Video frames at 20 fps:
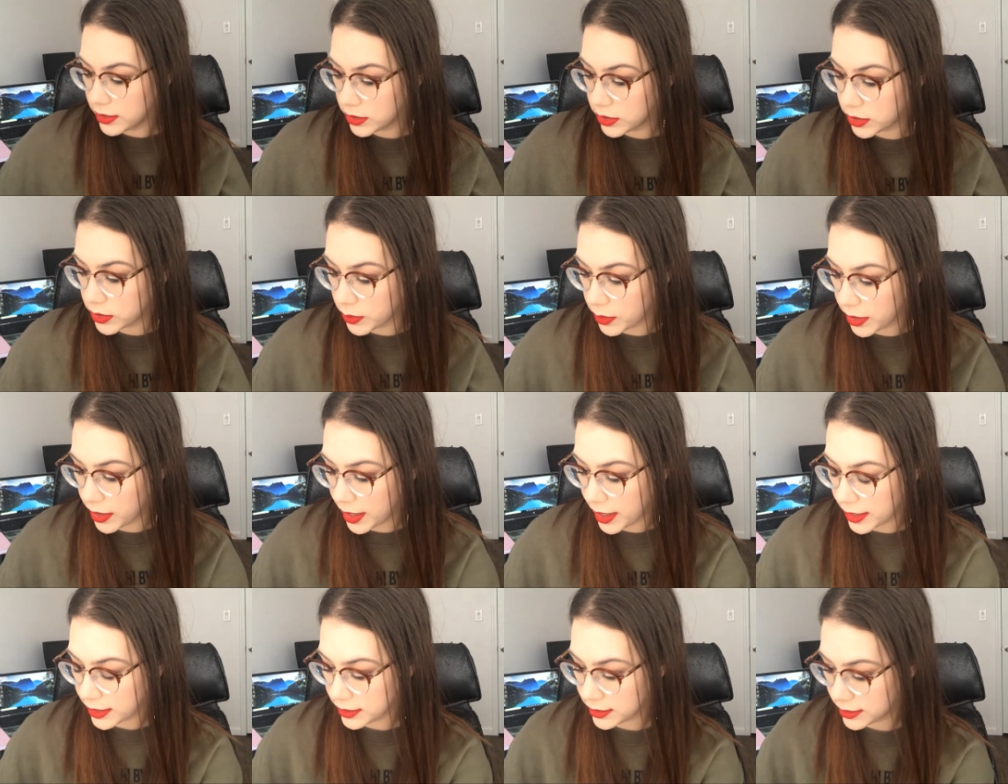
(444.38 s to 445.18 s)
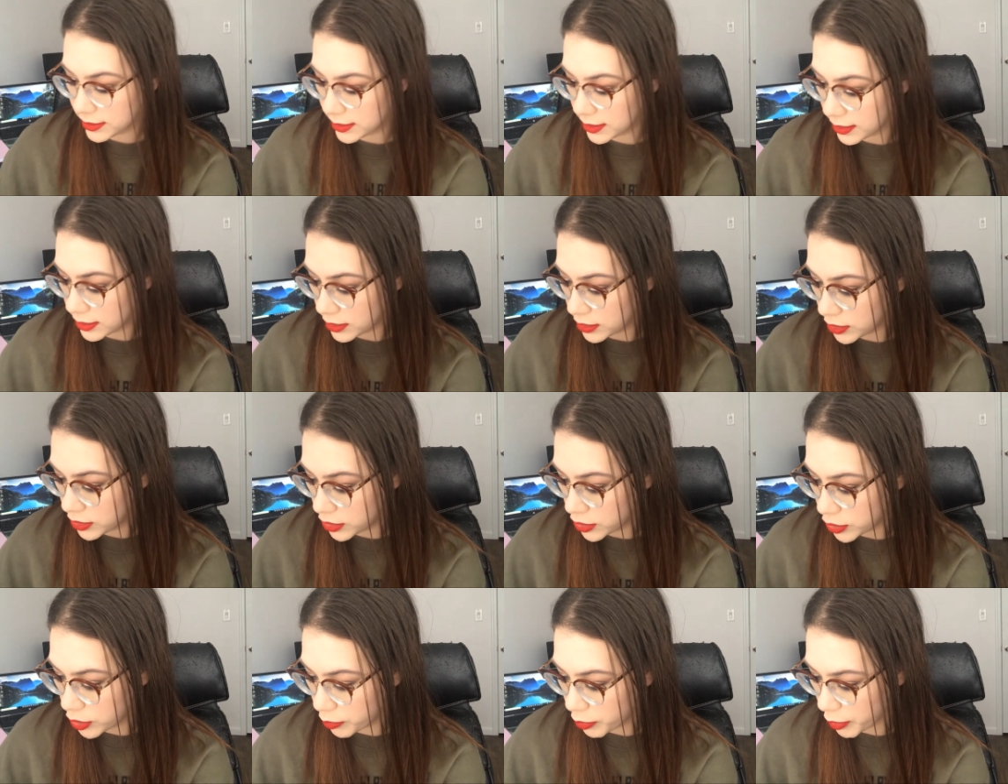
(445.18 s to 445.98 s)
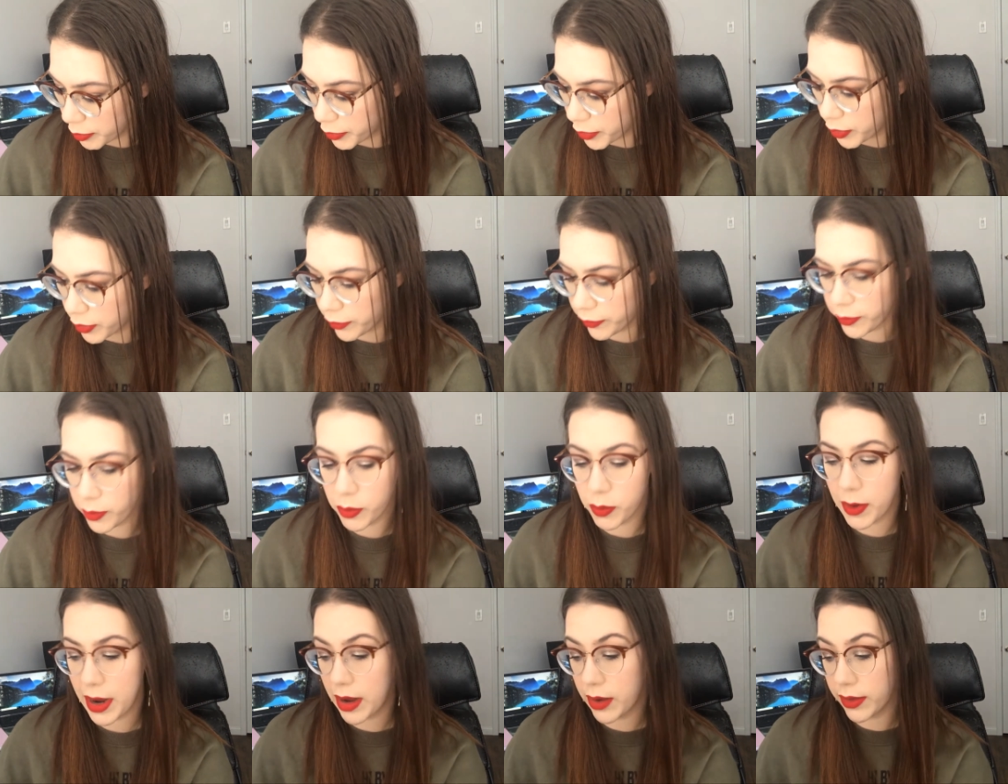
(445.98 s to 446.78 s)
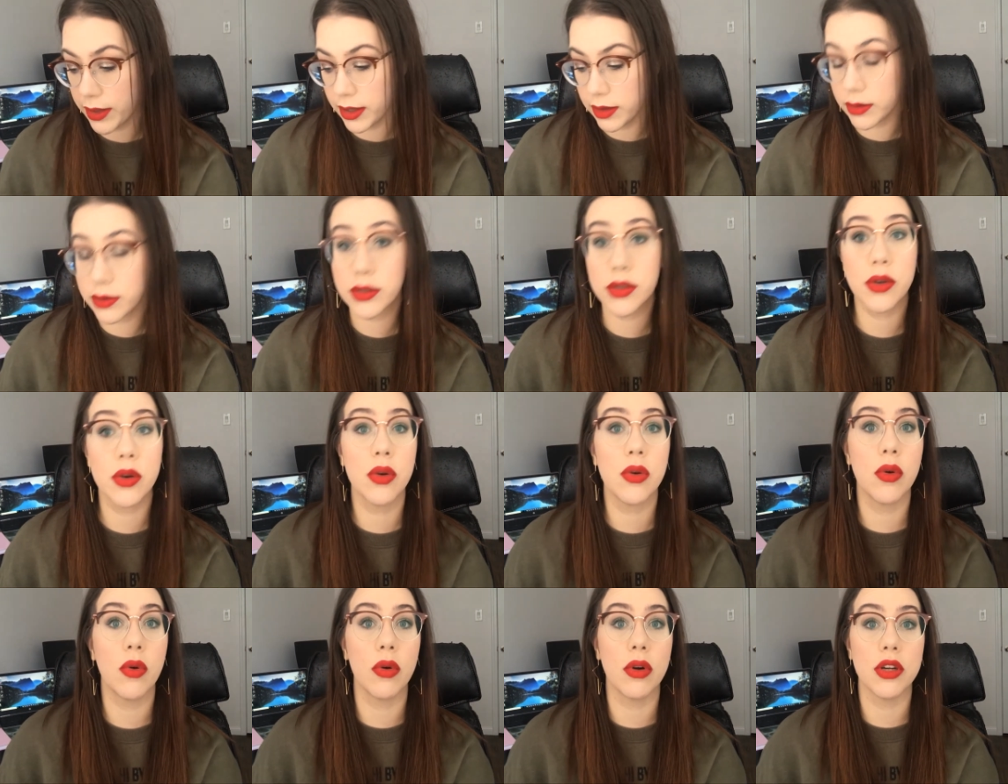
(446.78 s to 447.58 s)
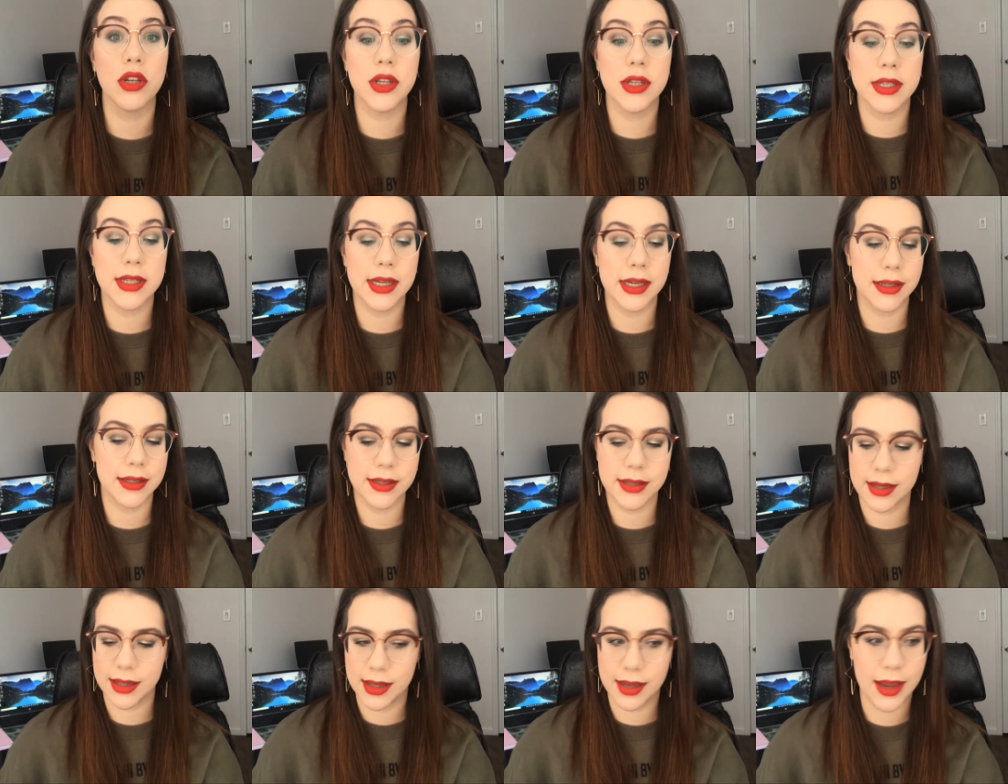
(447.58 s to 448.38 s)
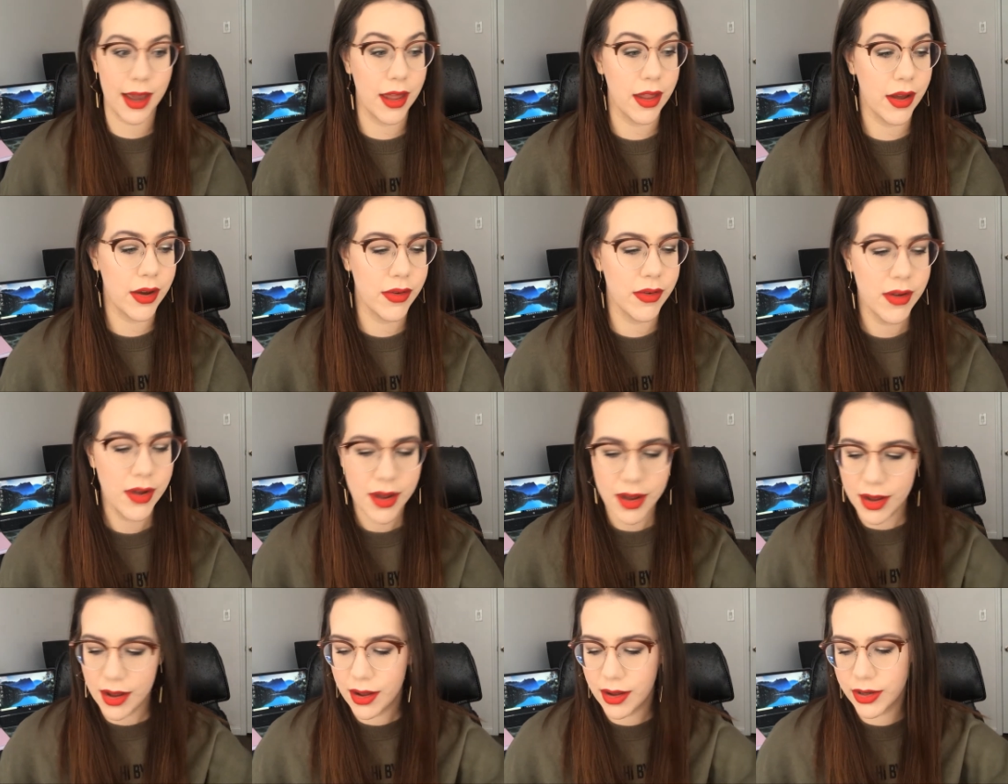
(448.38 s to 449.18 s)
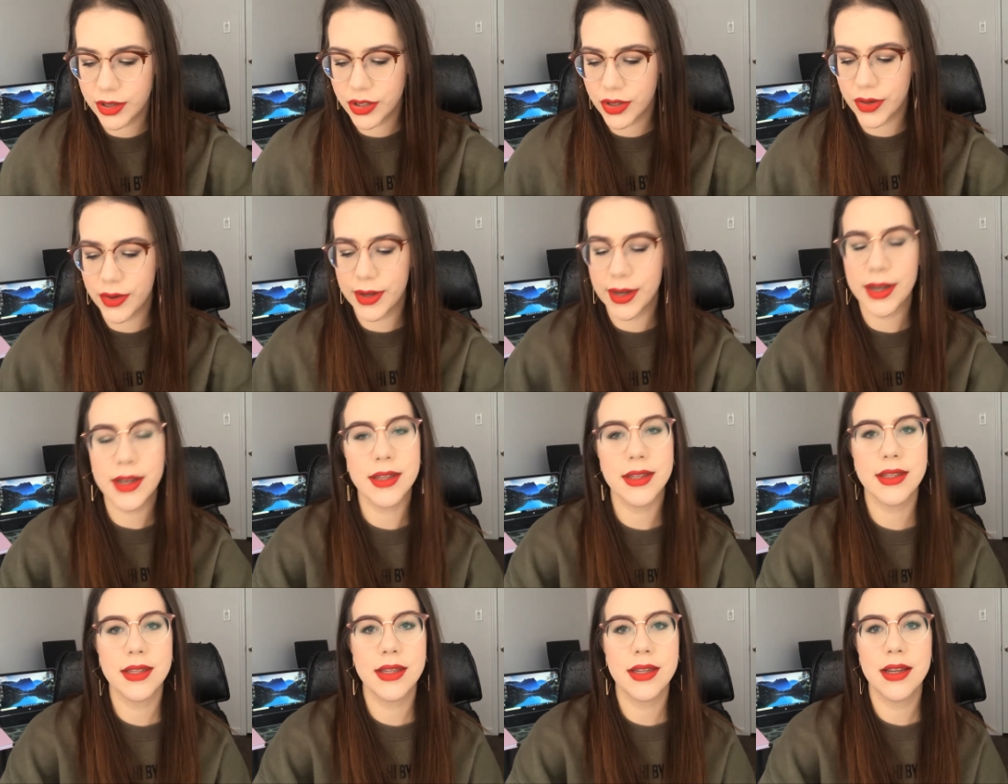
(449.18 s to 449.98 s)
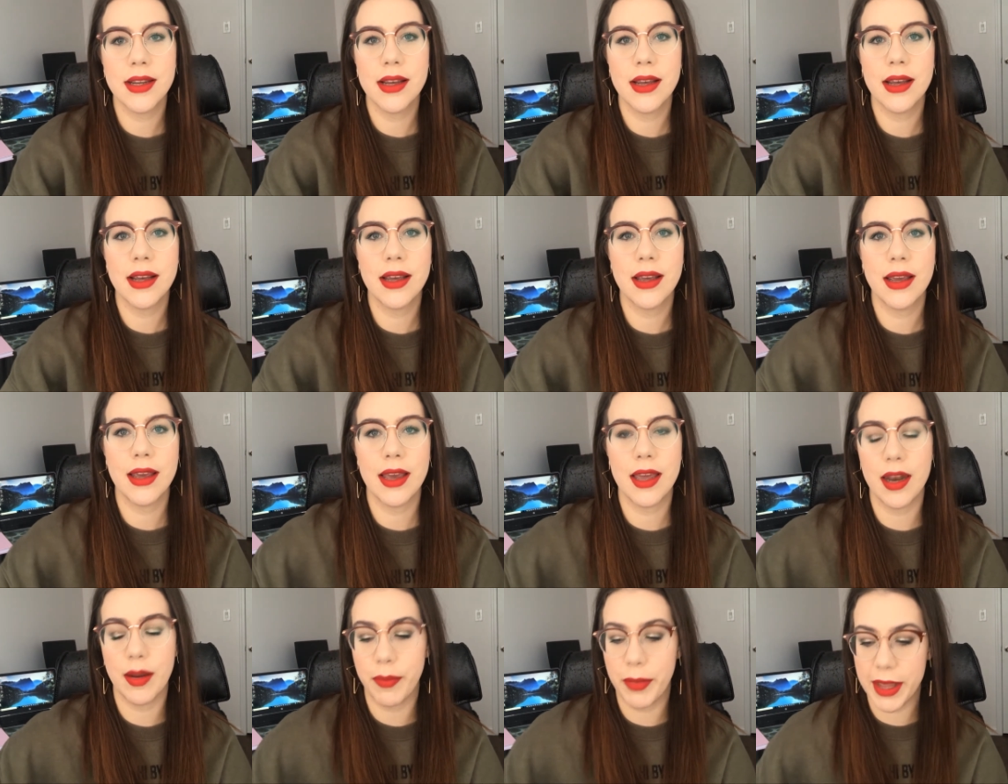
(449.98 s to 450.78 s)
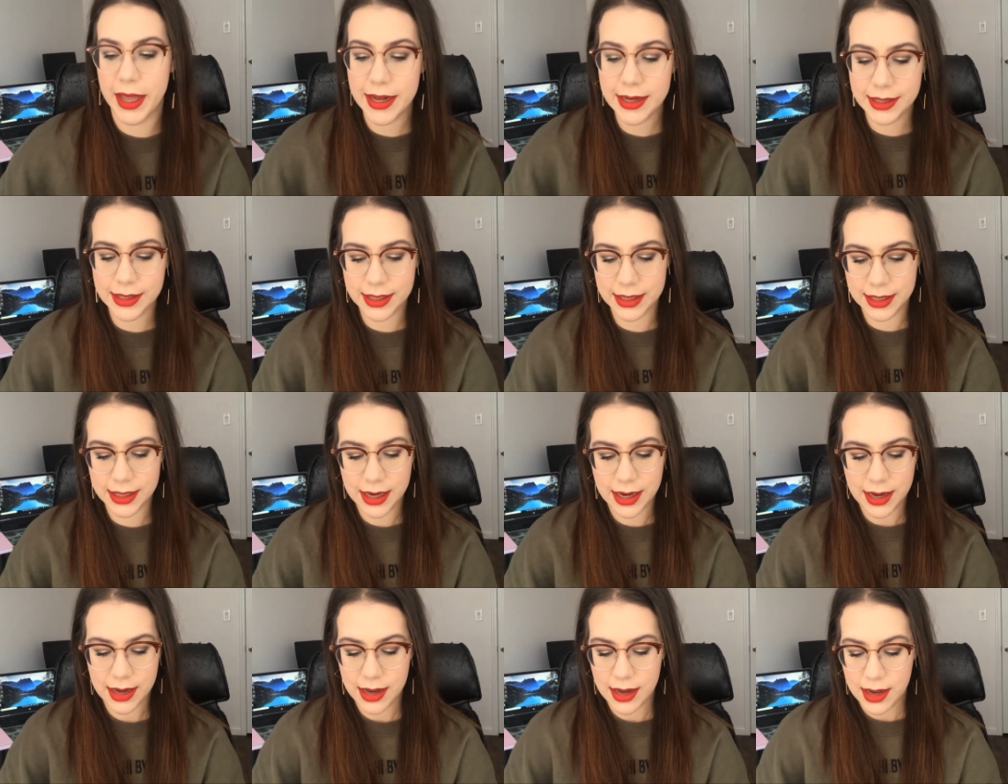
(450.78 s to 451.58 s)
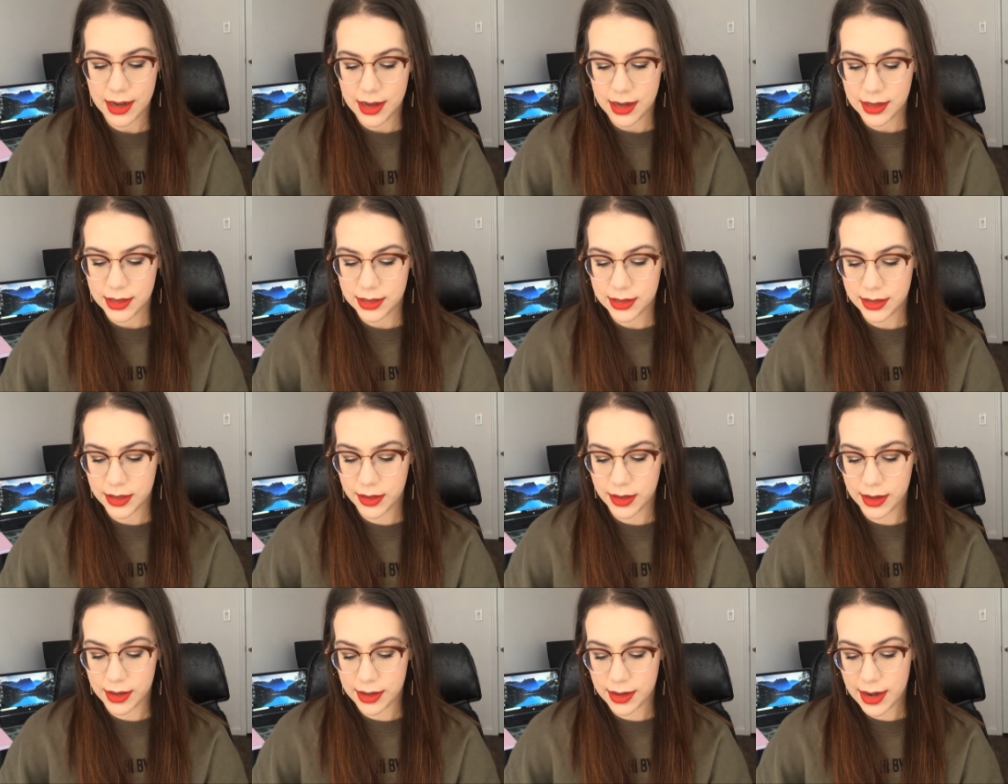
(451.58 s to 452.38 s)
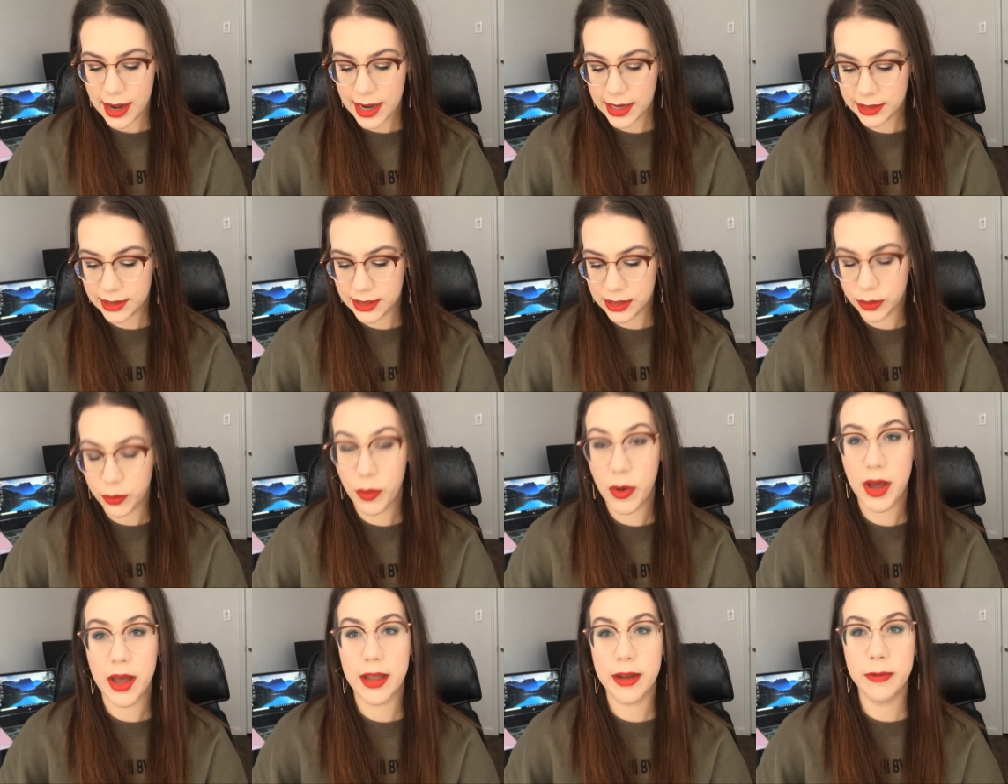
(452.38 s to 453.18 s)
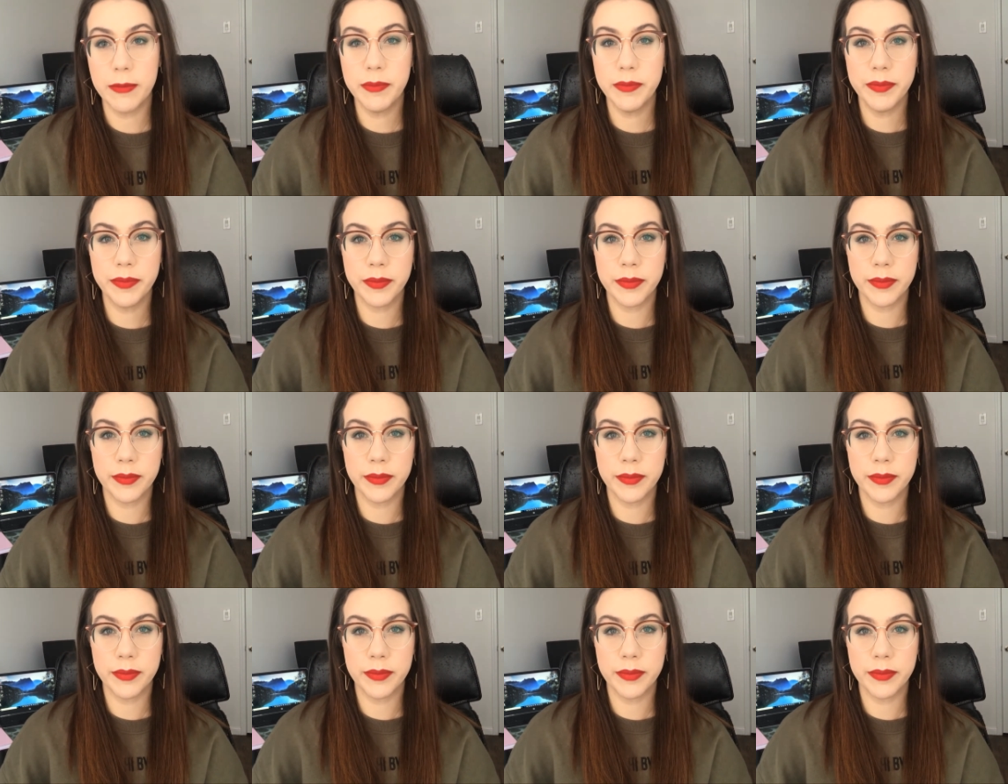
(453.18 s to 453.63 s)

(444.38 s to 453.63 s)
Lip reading: So that's super beautiful. Wow, that looks gorgeous next to the yellow. I'll show you guys in a bit. So the next one